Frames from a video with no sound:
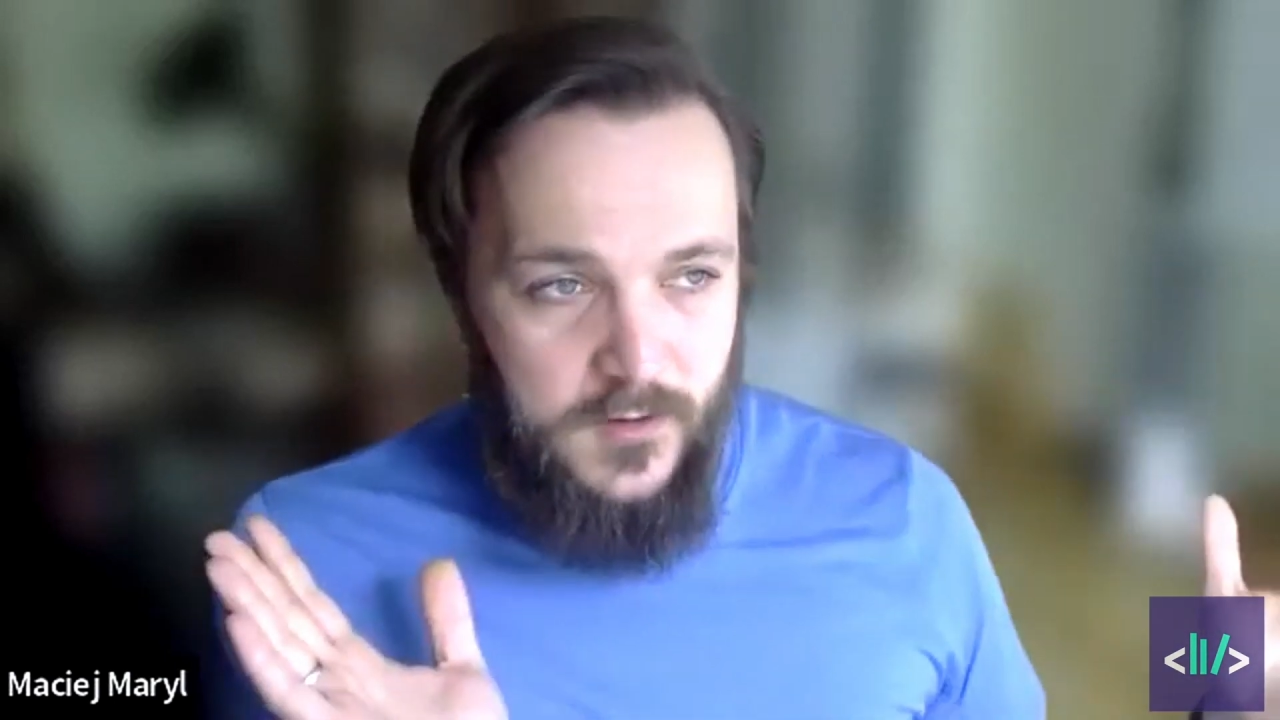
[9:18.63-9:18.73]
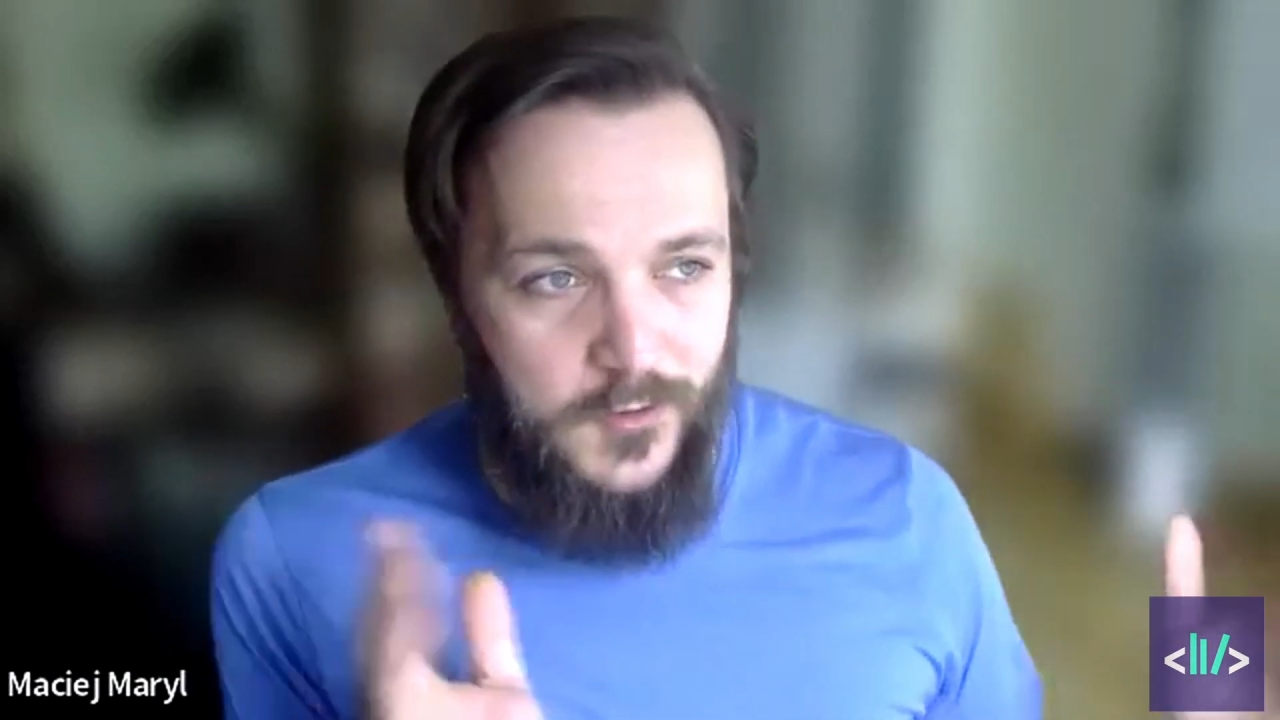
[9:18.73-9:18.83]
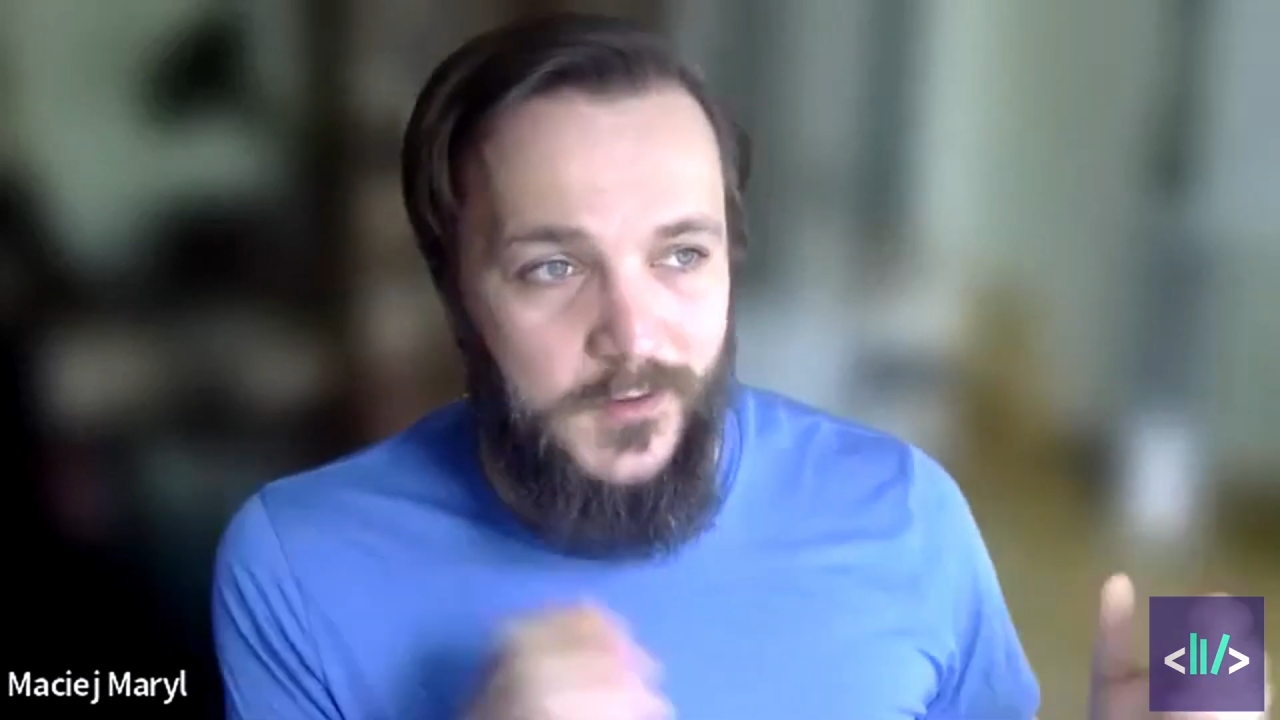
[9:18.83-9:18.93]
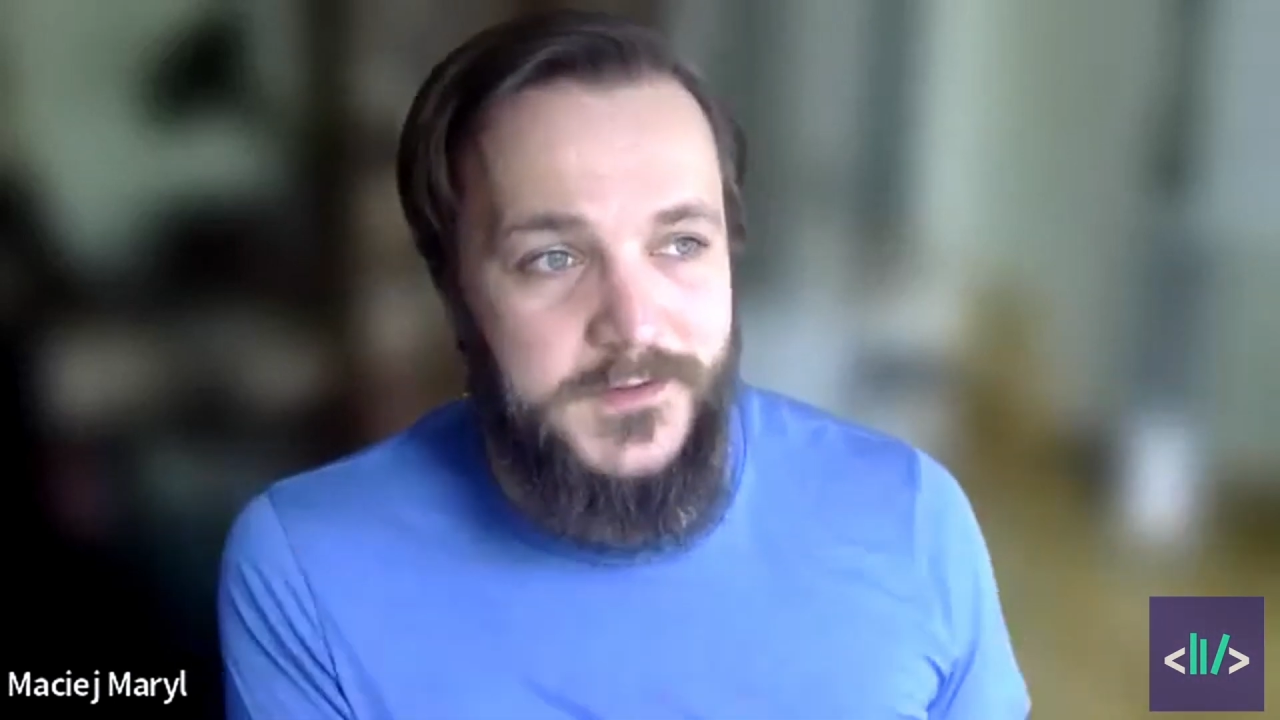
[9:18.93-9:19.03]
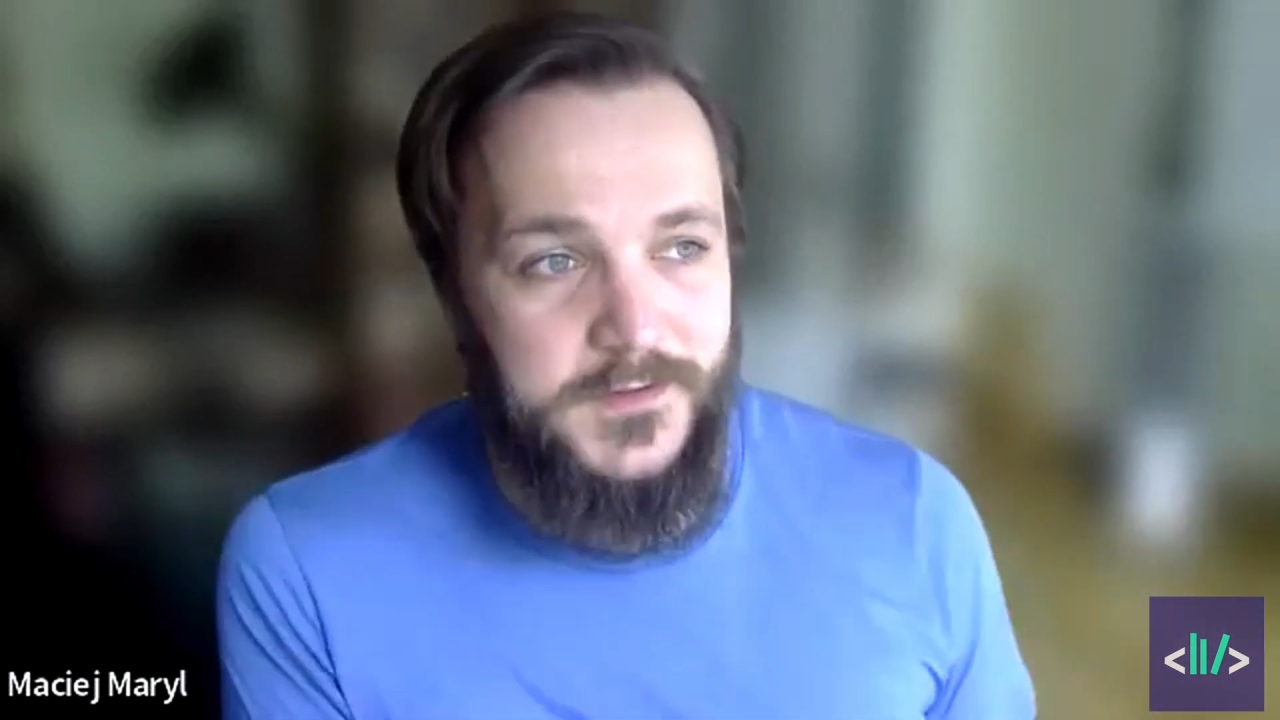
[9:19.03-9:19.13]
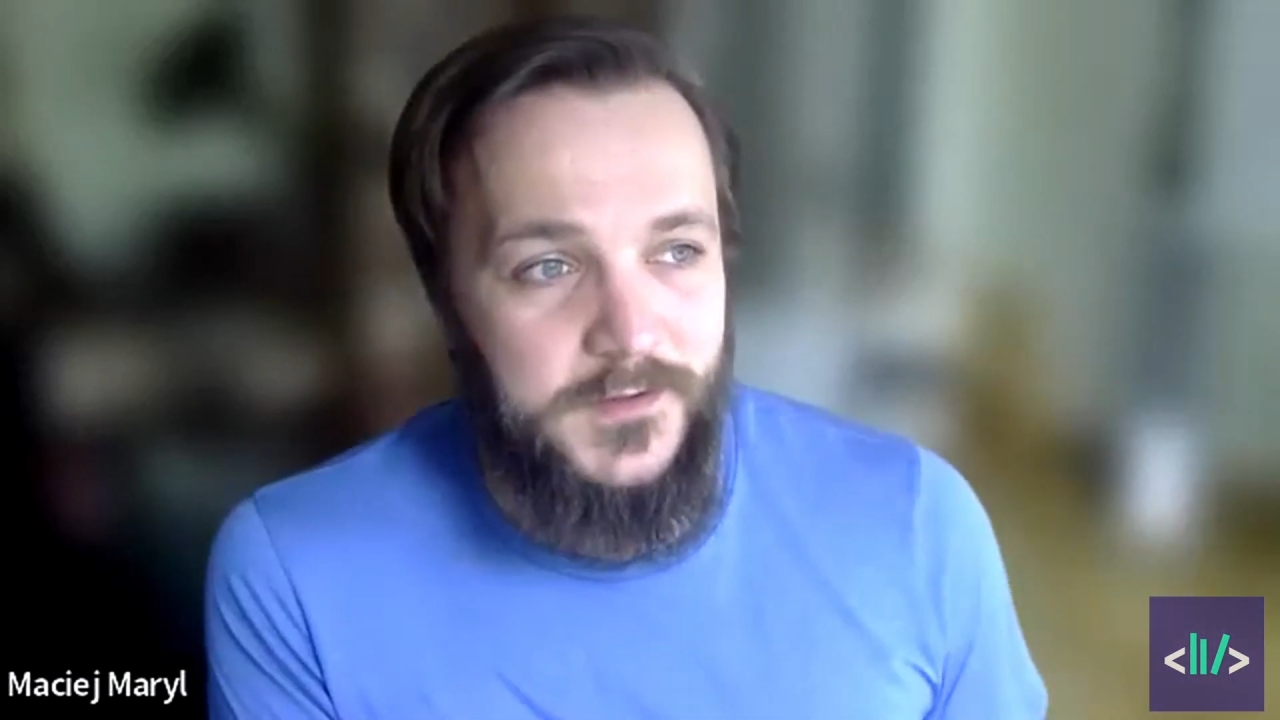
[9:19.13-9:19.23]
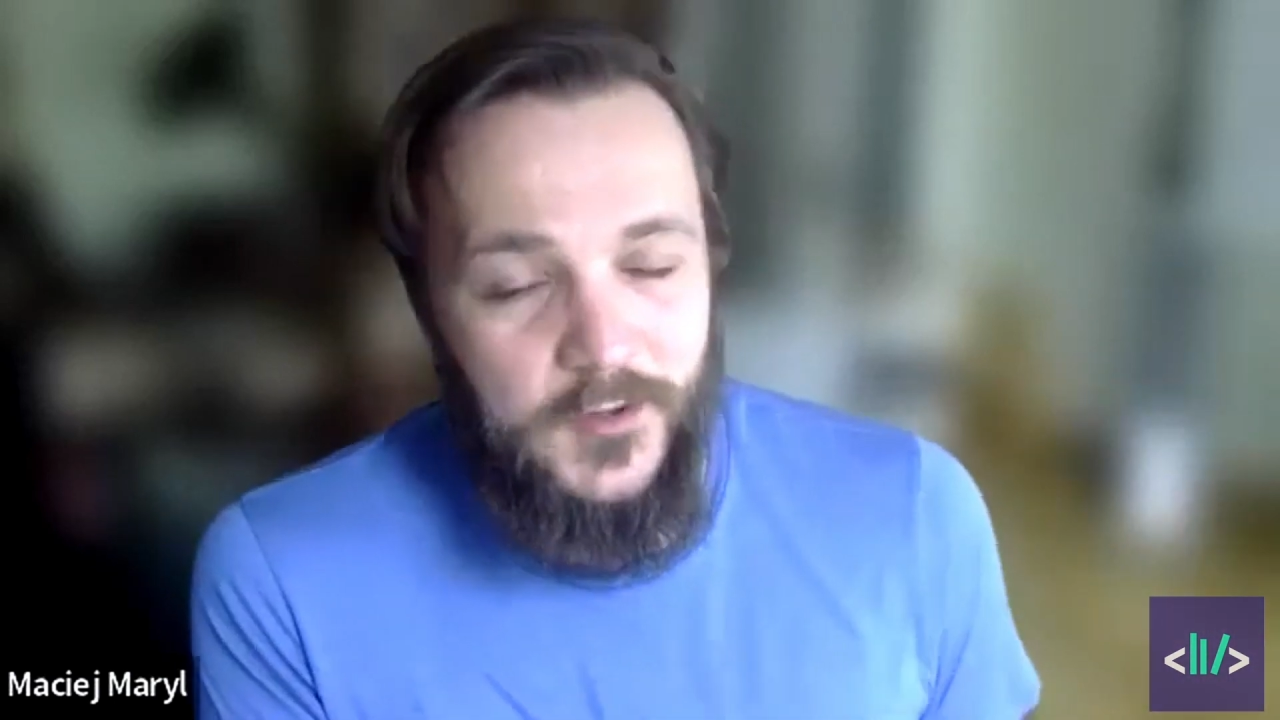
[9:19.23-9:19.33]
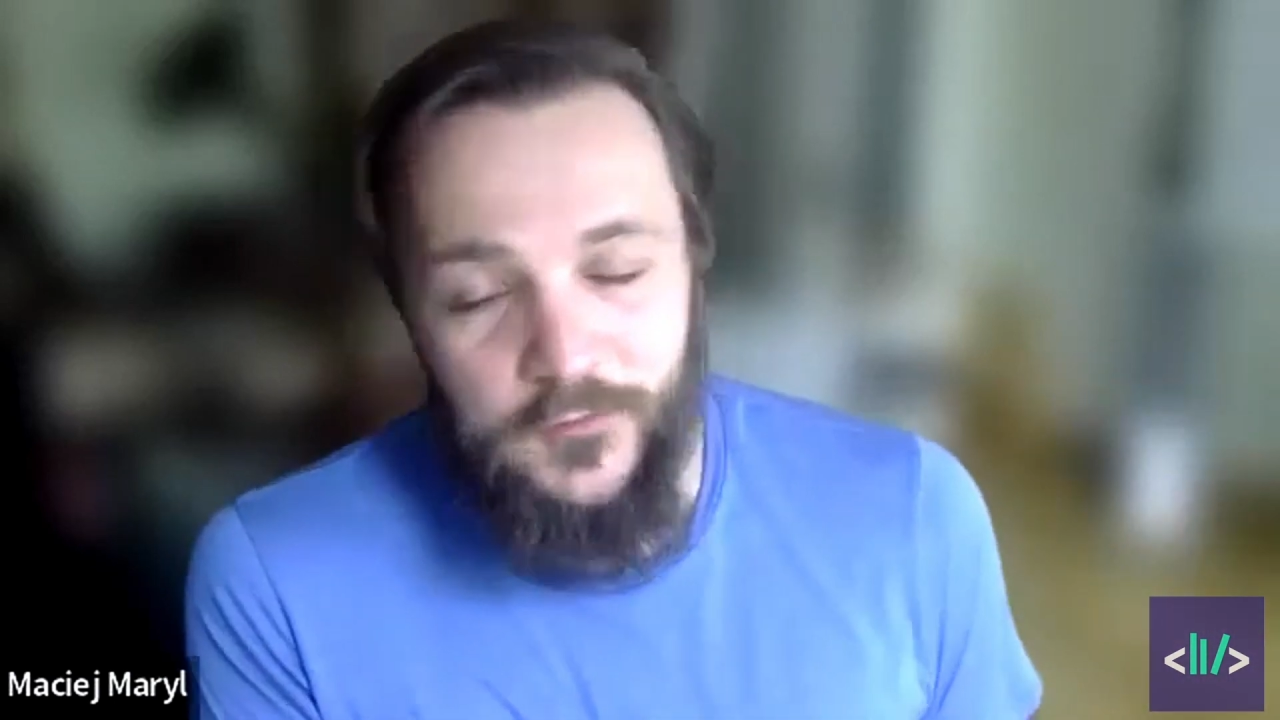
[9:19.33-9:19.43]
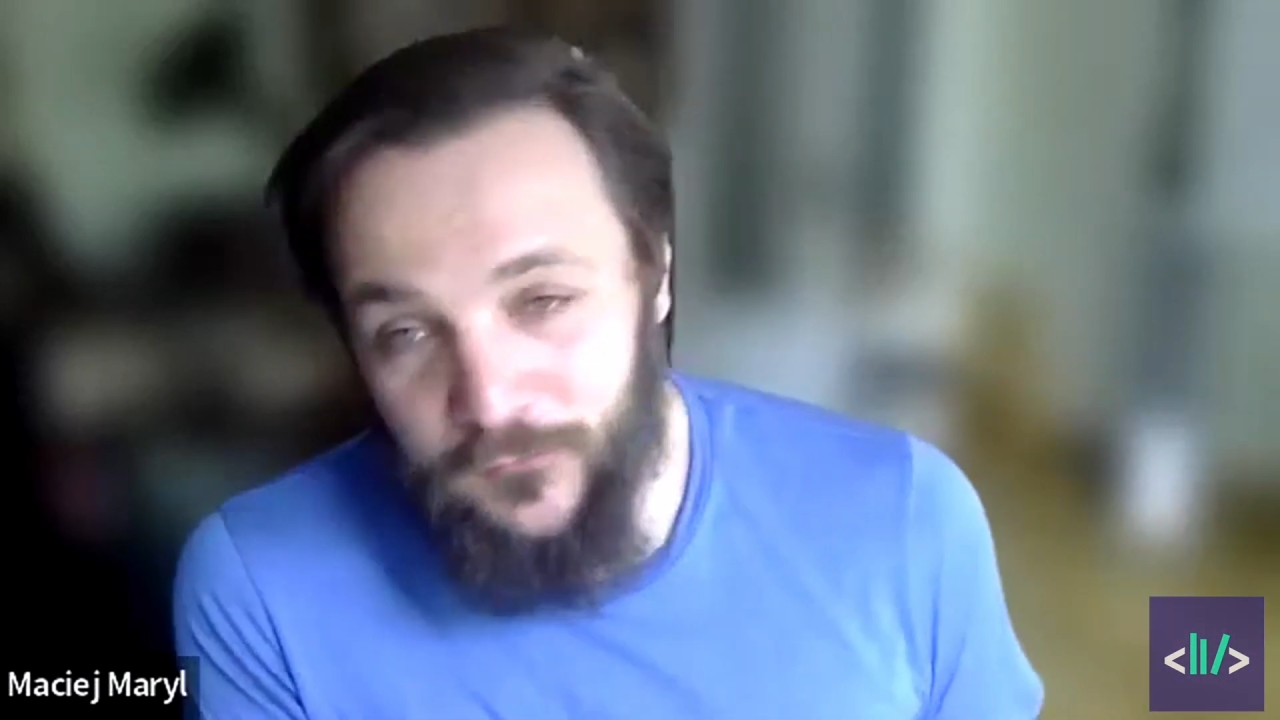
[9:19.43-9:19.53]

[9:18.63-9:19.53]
let's say kind of